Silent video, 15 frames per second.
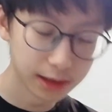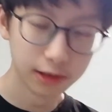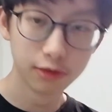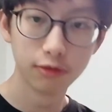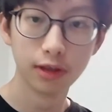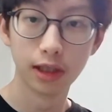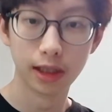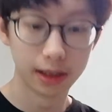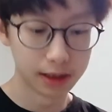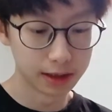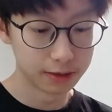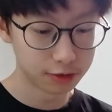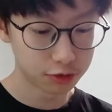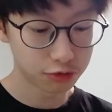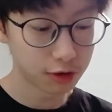into
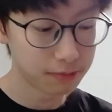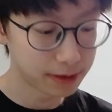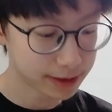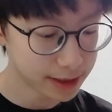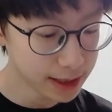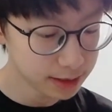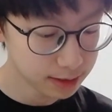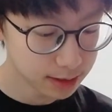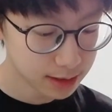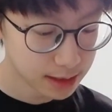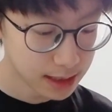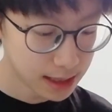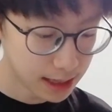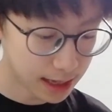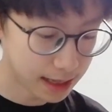the square bracket
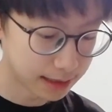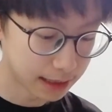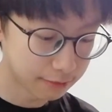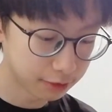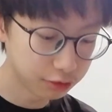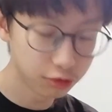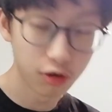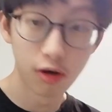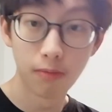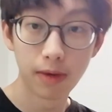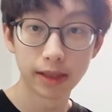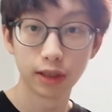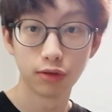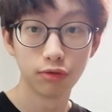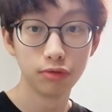and I want to
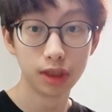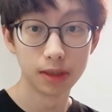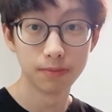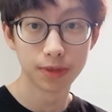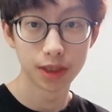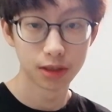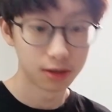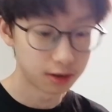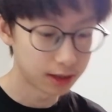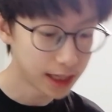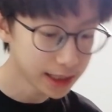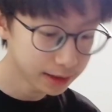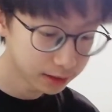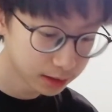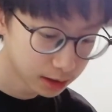combine the two terms. Alright?